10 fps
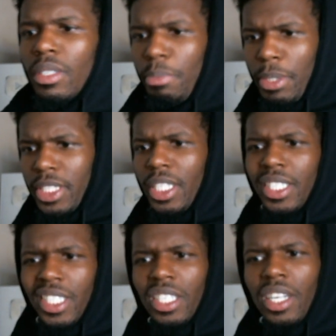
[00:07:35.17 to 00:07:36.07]
But she
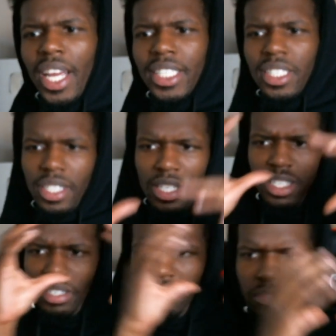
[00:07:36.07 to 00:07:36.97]
looked like she,
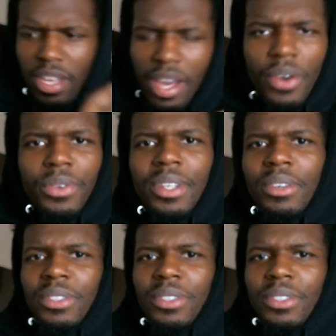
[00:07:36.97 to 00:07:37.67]
I don't know.